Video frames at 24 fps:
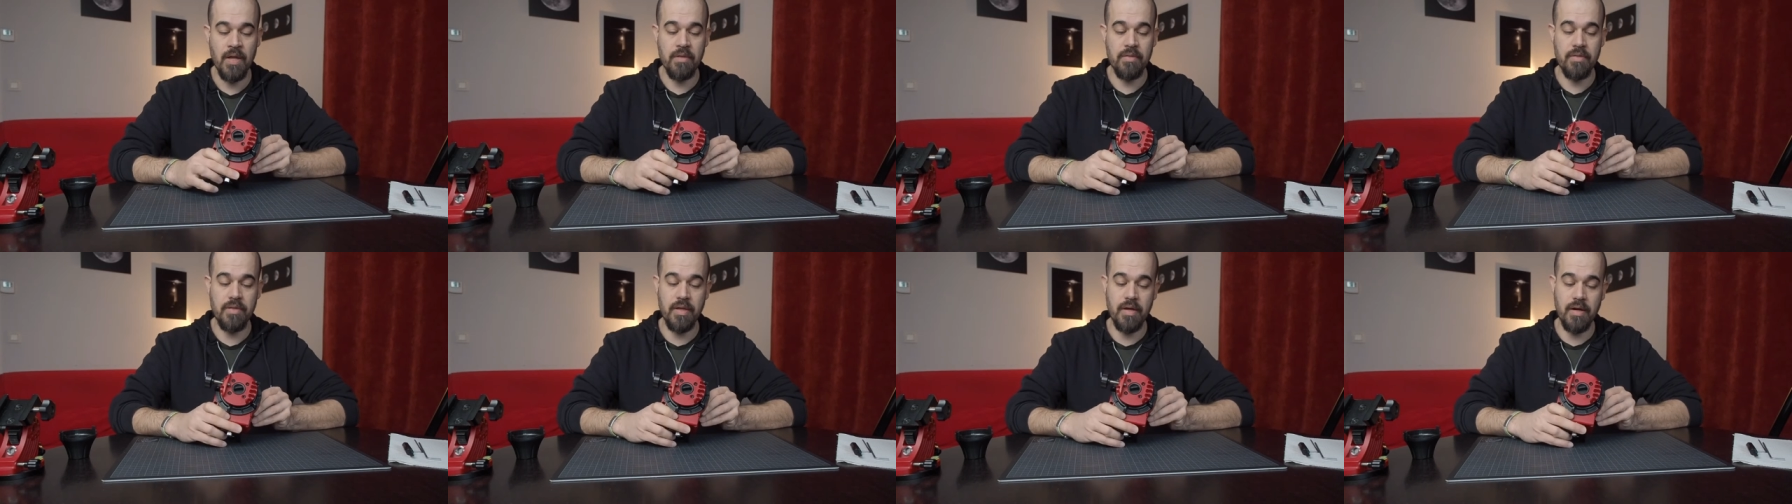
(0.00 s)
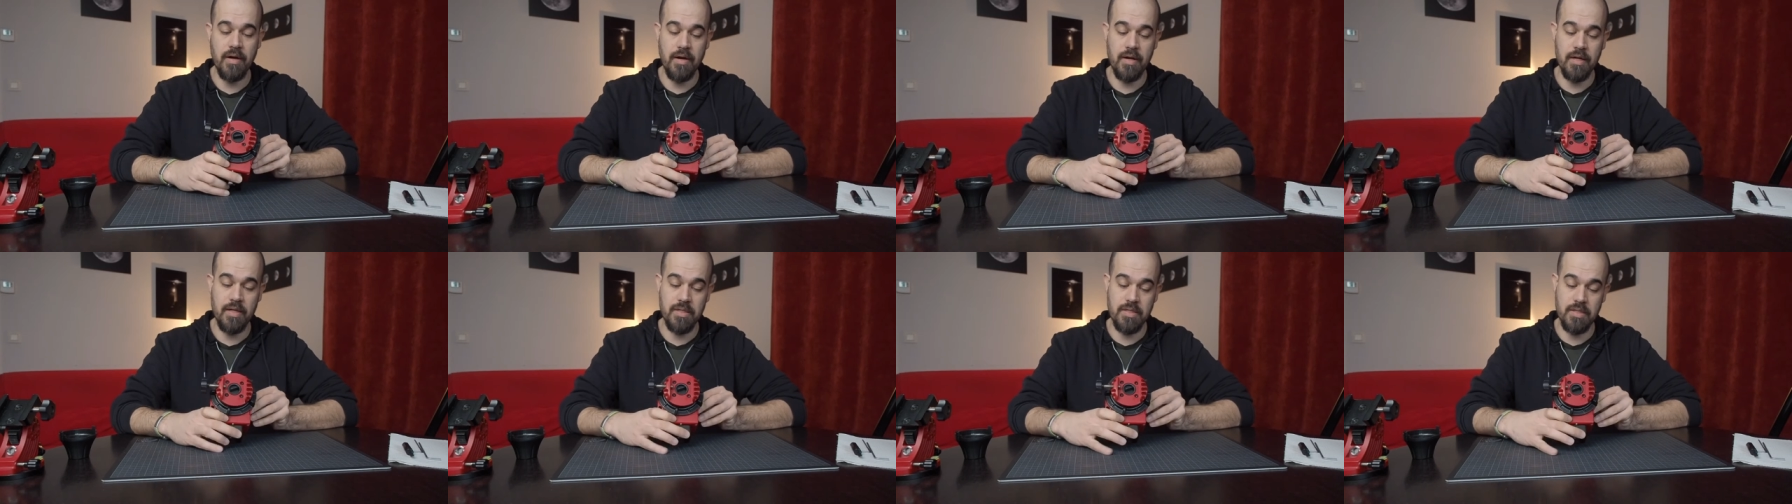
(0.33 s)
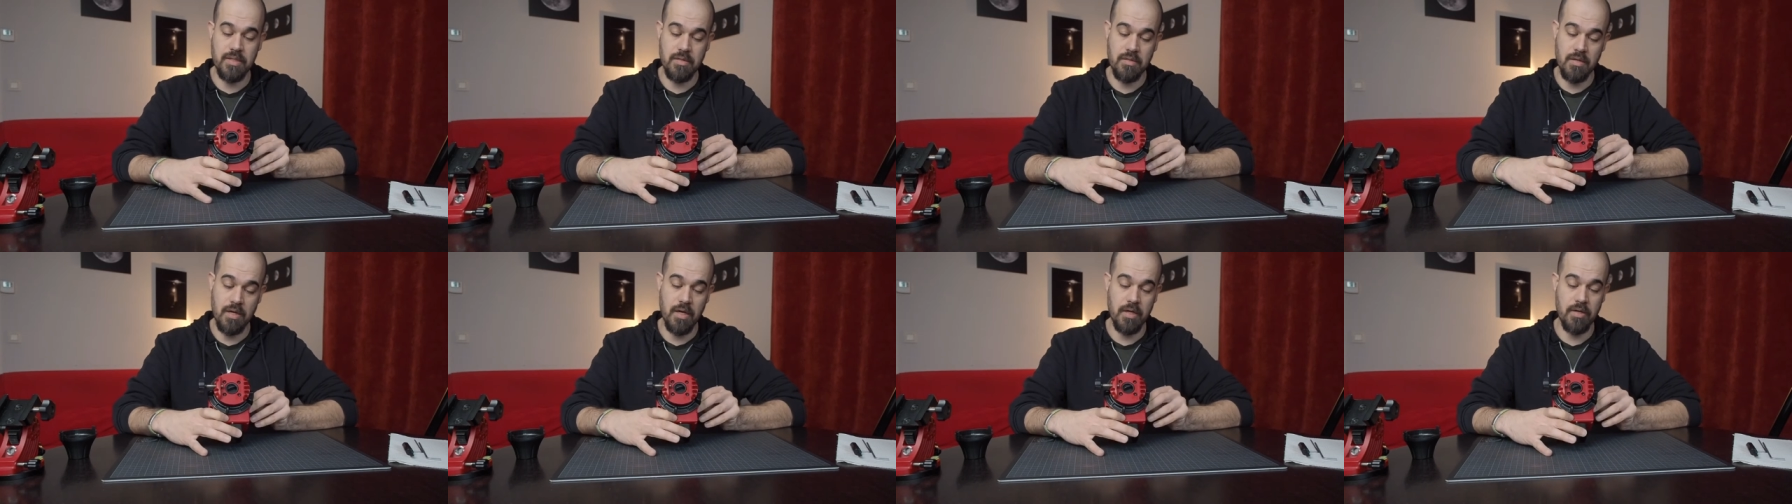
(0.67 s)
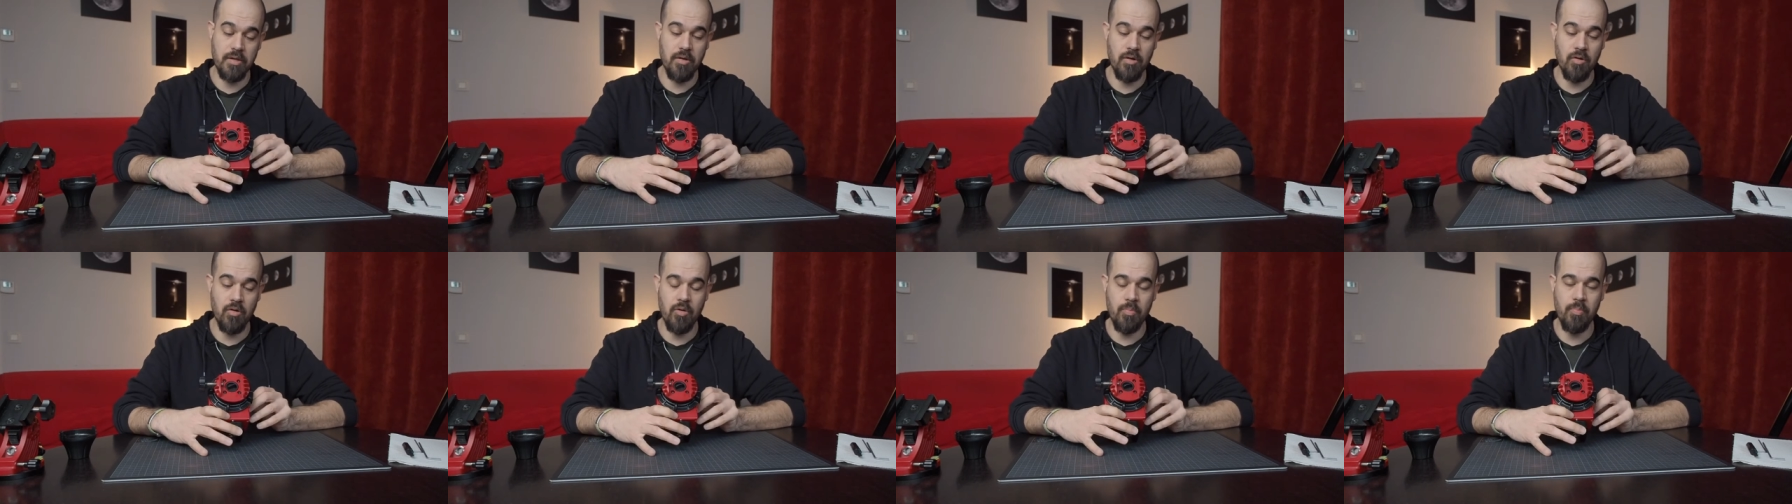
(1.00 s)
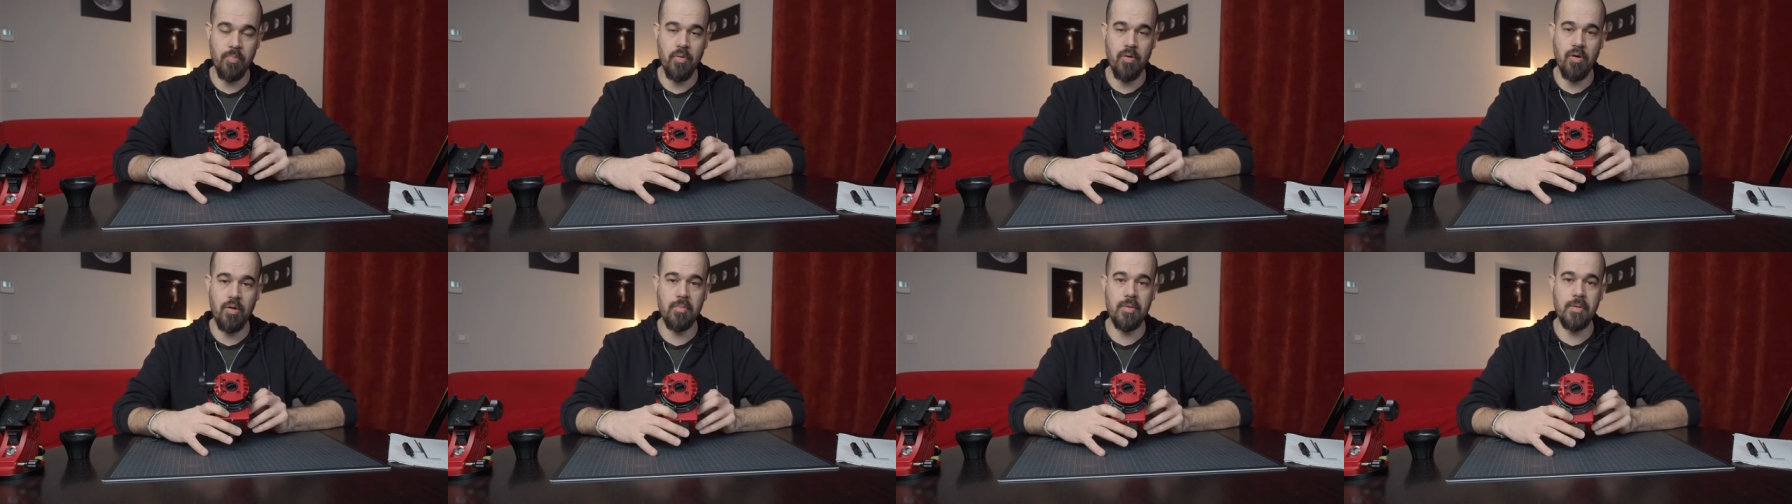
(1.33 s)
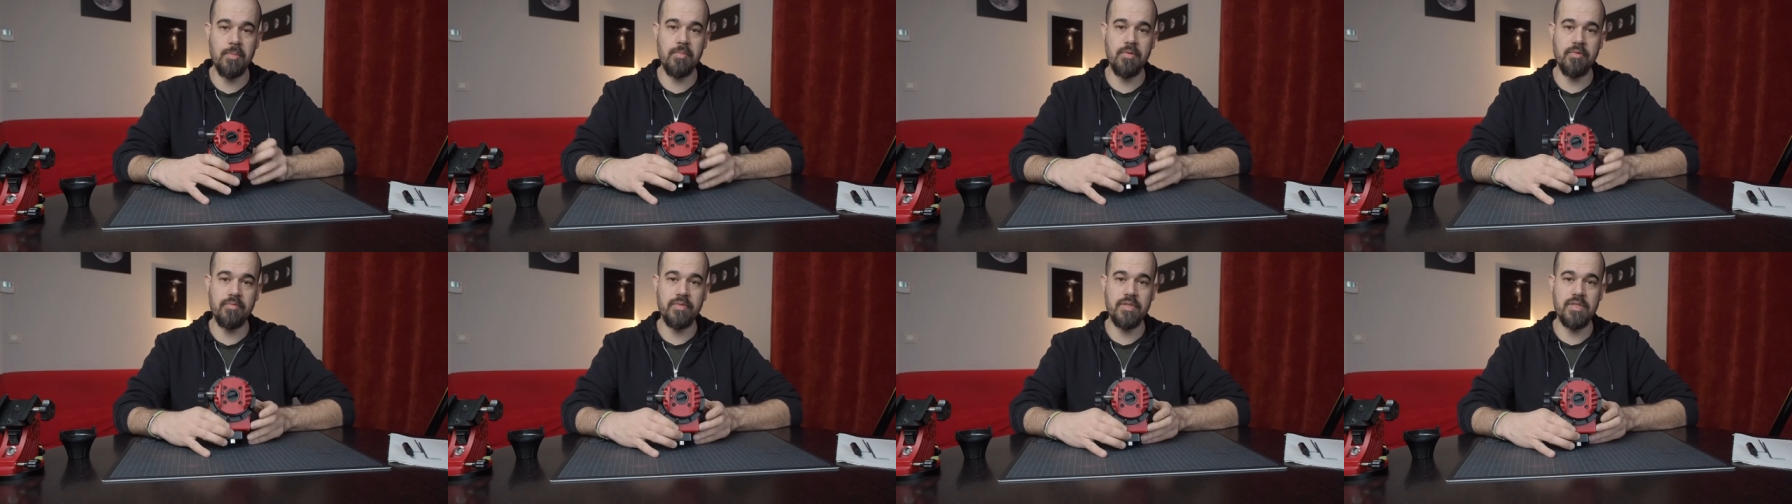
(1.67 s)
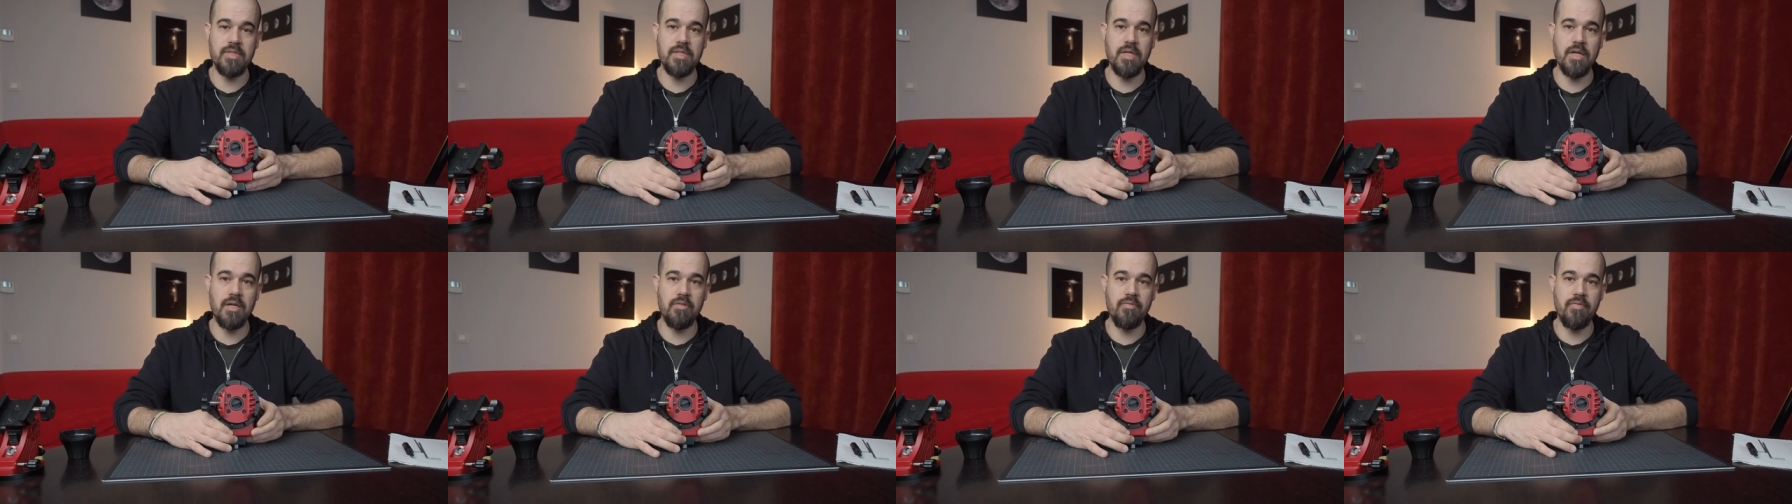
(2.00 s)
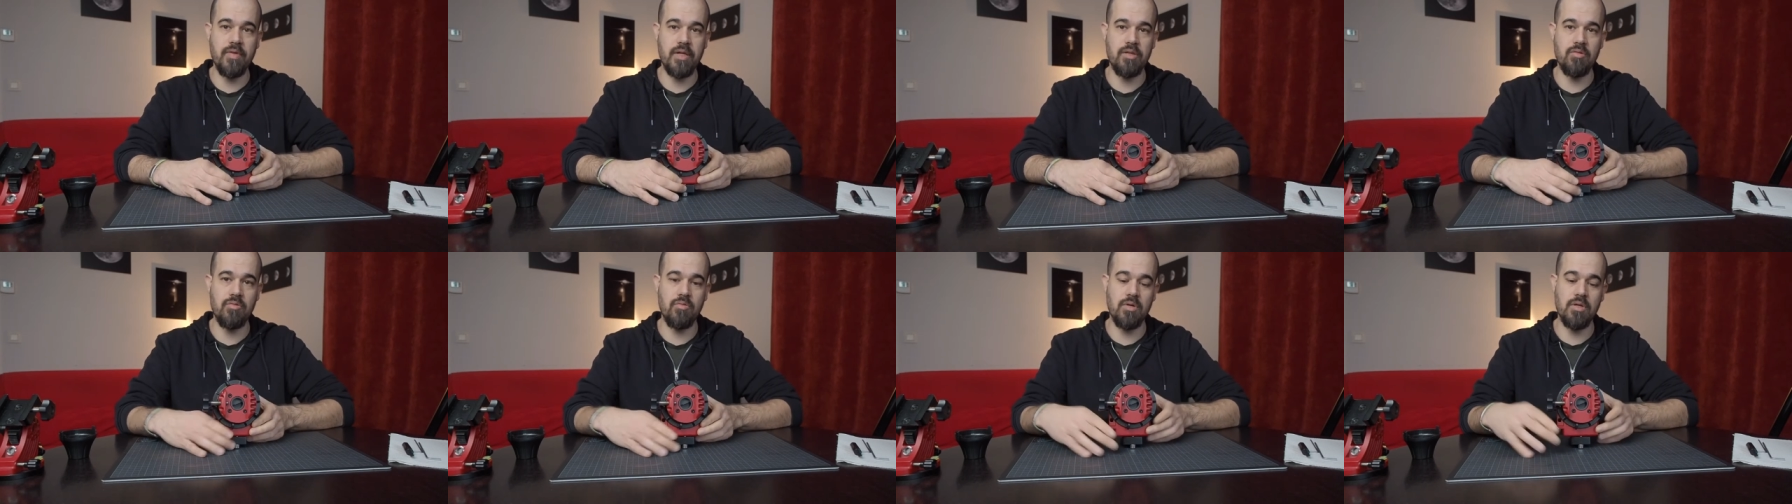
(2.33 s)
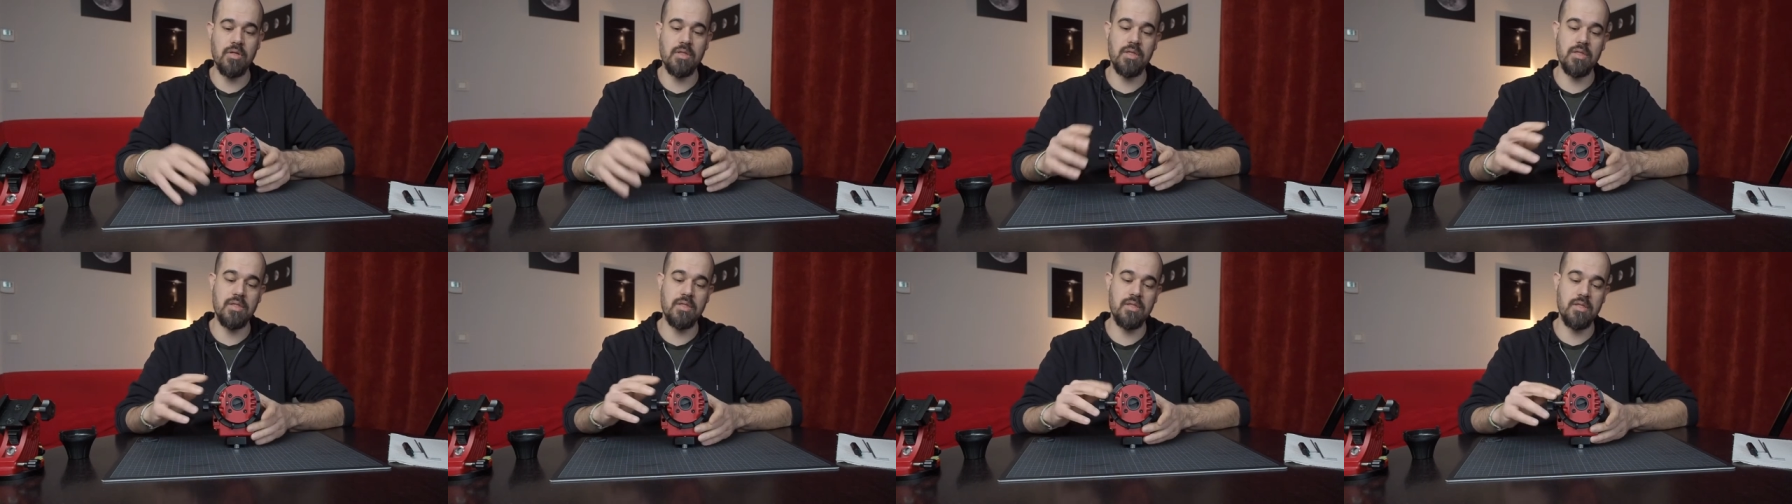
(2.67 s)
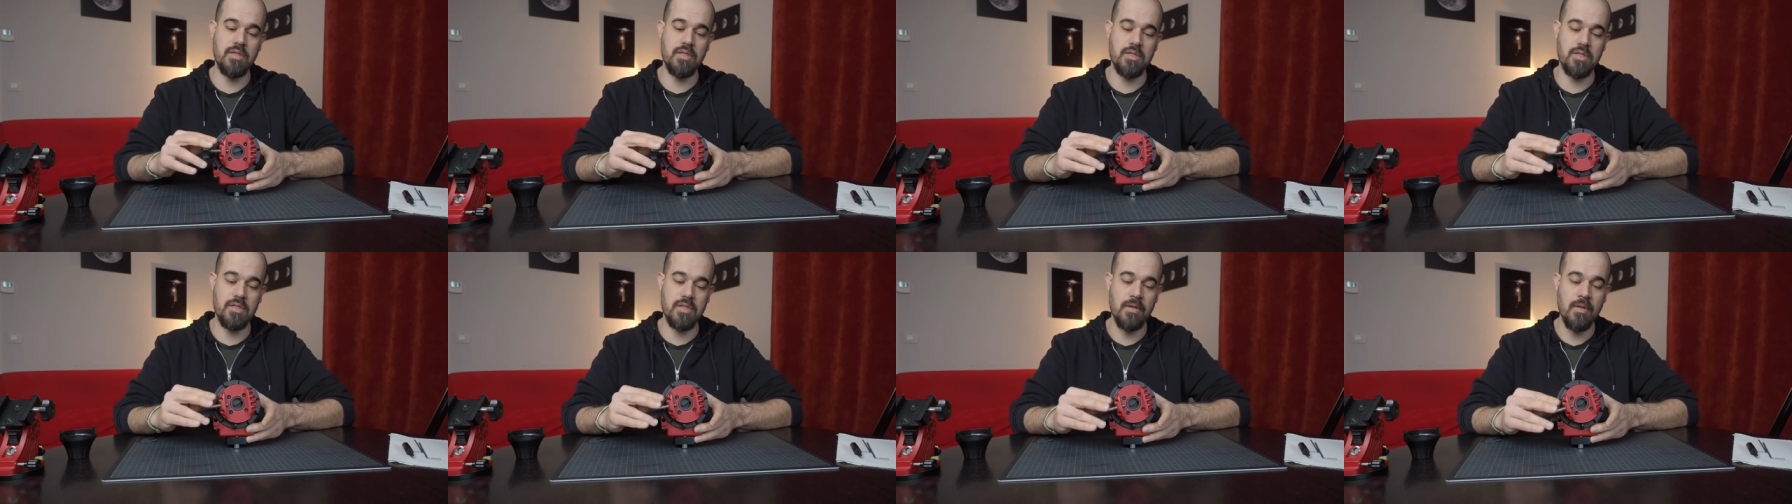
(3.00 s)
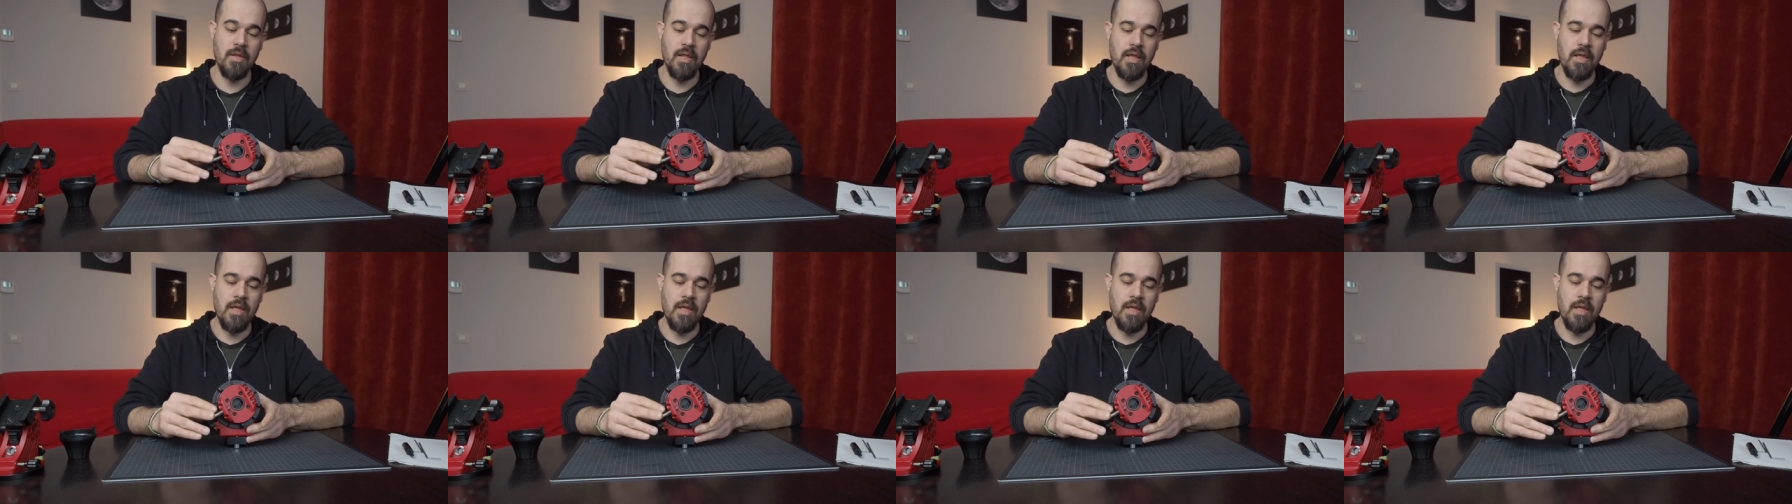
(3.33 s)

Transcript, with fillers: there is a known problem on the Star Adventurer that is